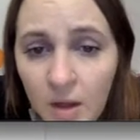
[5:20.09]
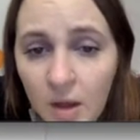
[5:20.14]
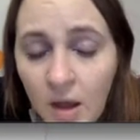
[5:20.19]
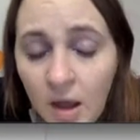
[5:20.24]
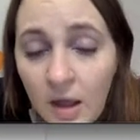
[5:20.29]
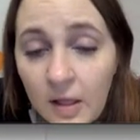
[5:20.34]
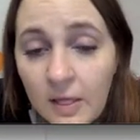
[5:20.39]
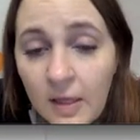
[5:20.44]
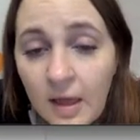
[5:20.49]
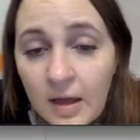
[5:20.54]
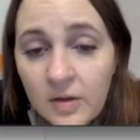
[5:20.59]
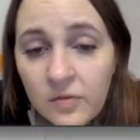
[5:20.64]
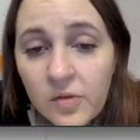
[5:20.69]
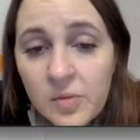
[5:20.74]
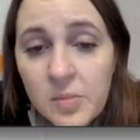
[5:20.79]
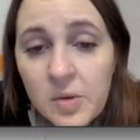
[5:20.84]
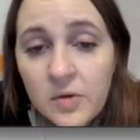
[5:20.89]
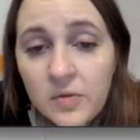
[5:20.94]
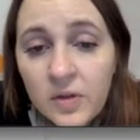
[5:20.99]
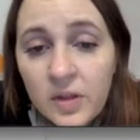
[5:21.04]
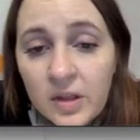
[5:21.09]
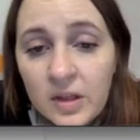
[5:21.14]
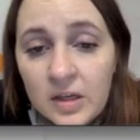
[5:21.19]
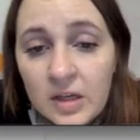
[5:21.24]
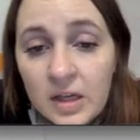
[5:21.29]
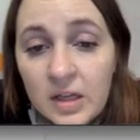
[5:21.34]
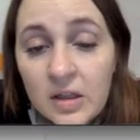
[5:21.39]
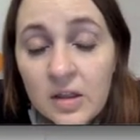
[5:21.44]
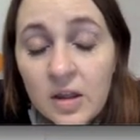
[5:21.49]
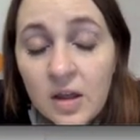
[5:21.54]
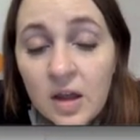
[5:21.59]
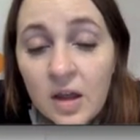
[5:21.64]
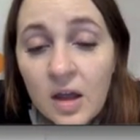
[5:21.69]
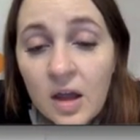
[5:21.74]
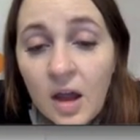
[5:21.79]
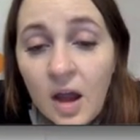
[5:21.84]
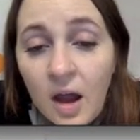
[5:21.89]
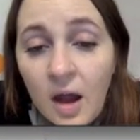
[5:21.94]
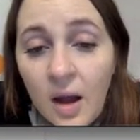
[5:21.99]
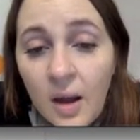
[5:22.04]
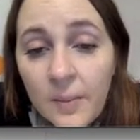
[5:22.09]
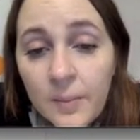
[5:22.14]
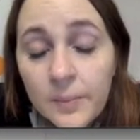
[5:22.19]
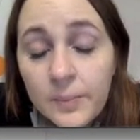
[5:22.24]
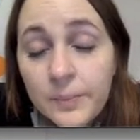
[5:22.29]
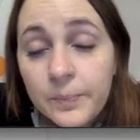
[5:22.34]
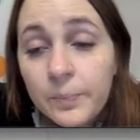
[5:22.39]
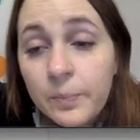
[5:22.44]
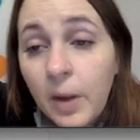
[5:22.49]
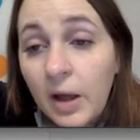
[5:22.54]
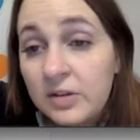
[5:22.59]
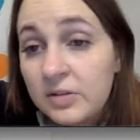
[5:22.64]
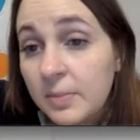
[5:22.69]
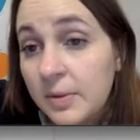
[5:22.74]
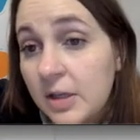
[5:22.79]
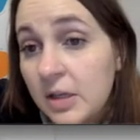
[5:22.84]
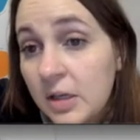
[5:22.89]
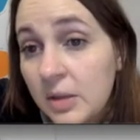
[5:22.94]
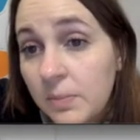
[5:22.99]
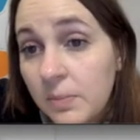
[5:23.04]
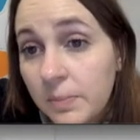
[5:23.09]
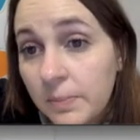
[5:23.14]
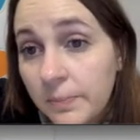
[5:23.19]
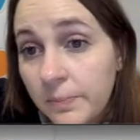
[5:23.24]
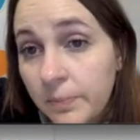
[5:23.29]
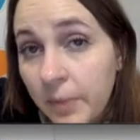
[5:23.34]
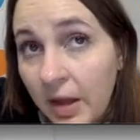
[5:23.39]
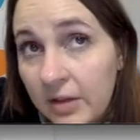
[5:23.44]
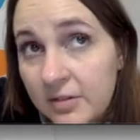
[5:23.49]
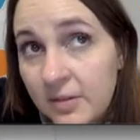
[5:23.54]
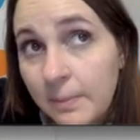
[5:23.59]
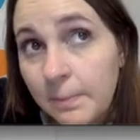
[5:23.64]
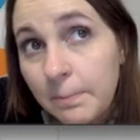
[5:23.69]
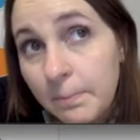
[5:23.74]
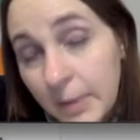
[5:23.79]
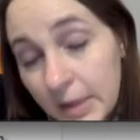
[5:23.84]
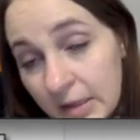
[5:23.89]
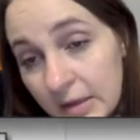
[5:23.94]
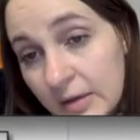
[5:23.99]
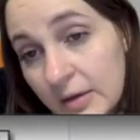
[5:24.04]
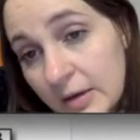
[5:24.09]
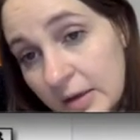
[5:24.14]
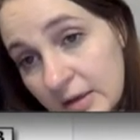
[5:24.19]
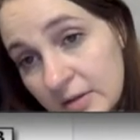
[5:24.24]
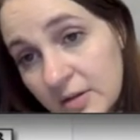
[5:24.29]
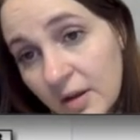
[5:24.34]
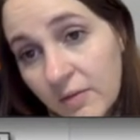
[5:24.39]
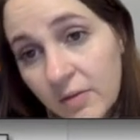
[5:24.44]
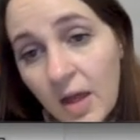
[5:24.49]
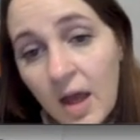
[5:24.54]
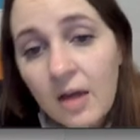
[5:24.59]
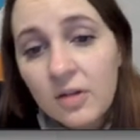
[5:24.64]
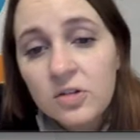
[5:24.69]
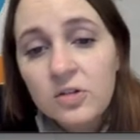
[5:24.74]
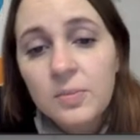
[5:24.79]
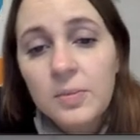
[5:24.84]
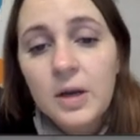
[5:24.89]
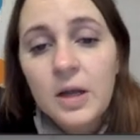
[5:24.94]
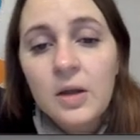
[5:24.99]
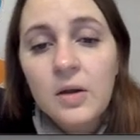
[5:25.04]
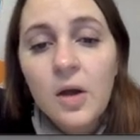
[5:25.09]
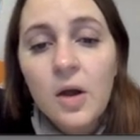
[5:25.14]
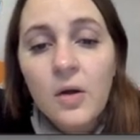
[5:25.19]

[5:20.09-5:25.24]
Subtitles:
A lot of them are filling in the possibilities of the offspring